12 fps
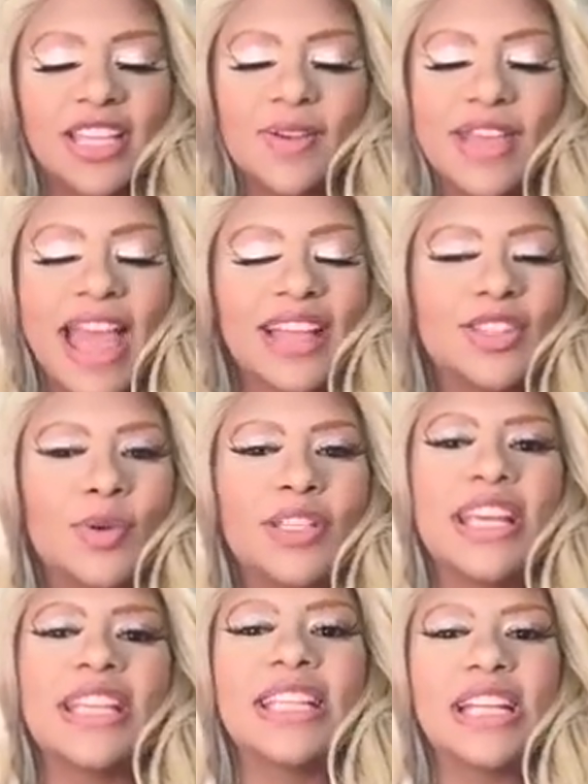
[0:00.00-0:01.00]
So, yeah, so
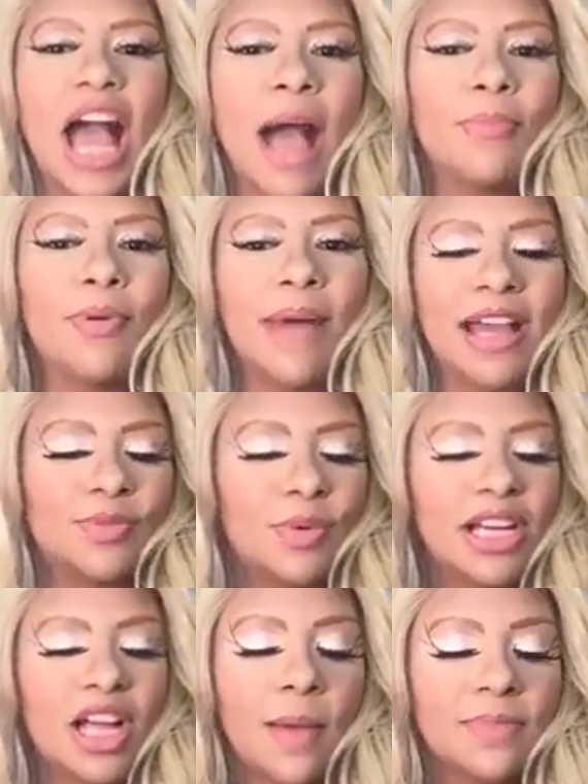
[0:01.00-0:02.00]
it's a compromise
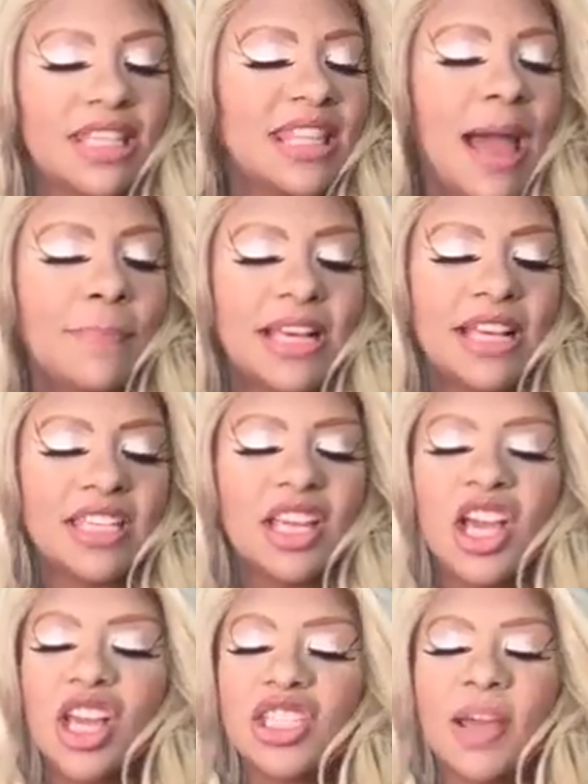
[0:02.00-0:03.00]
when it comes to that, because
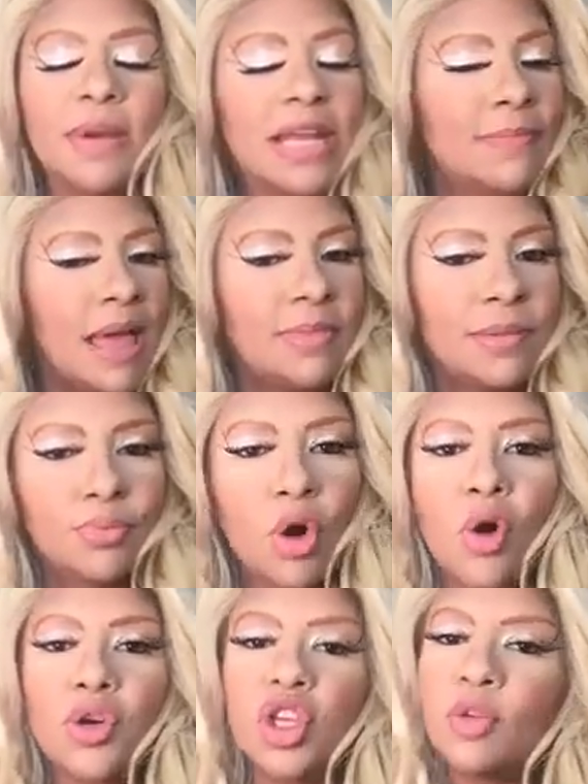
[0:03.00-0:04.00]
somebody may be
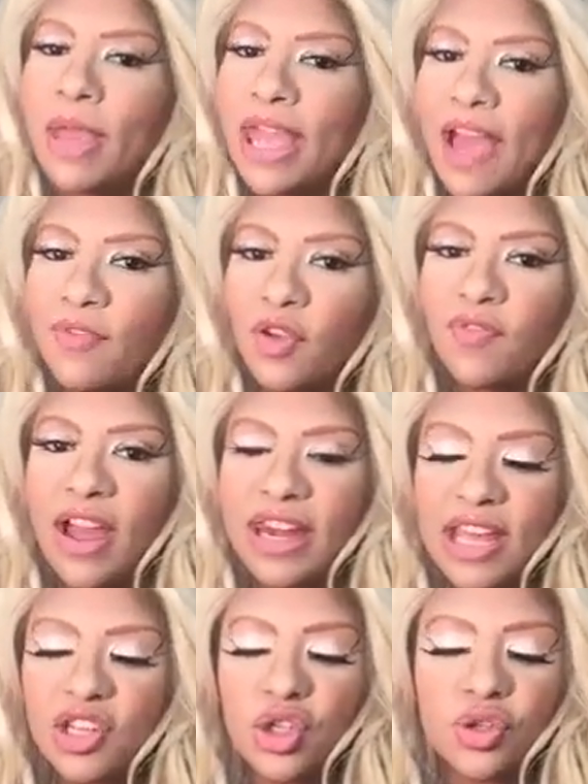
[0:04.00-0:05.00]
broke, you may have your
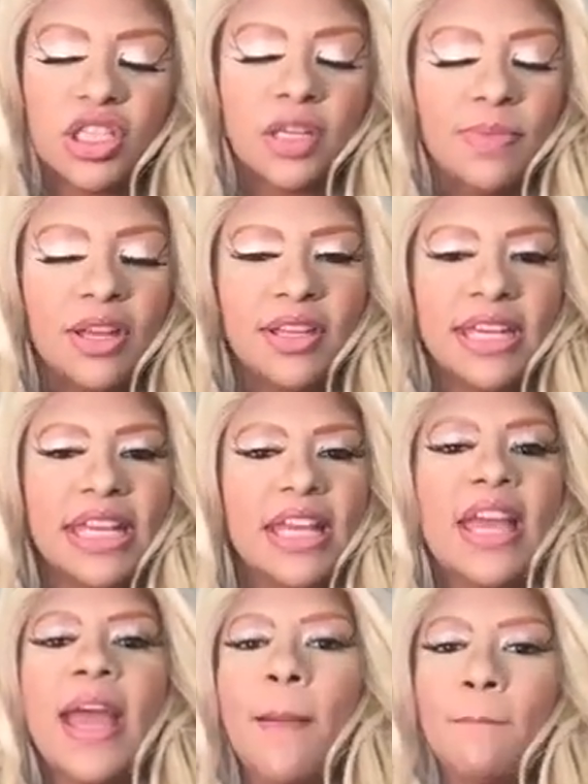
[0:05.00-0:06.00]
financial
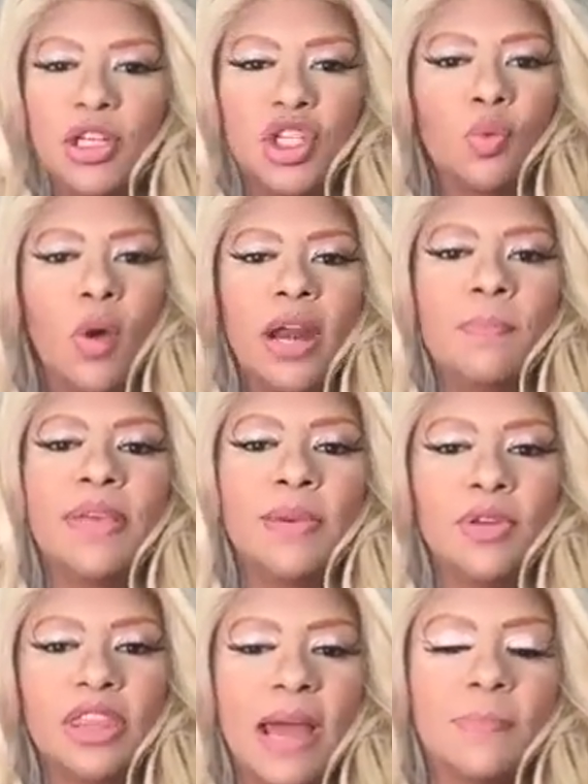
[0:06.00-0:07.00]
stability, but you want to
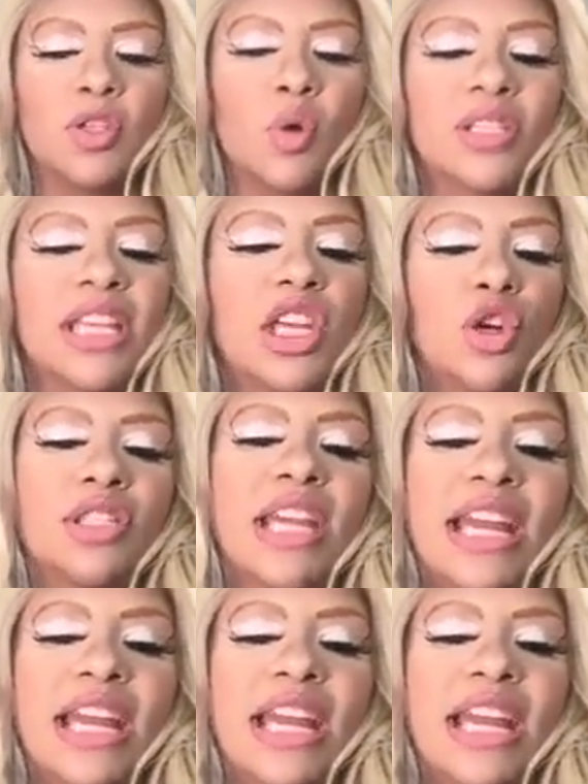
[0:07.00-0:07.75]
be with them. So it's like you're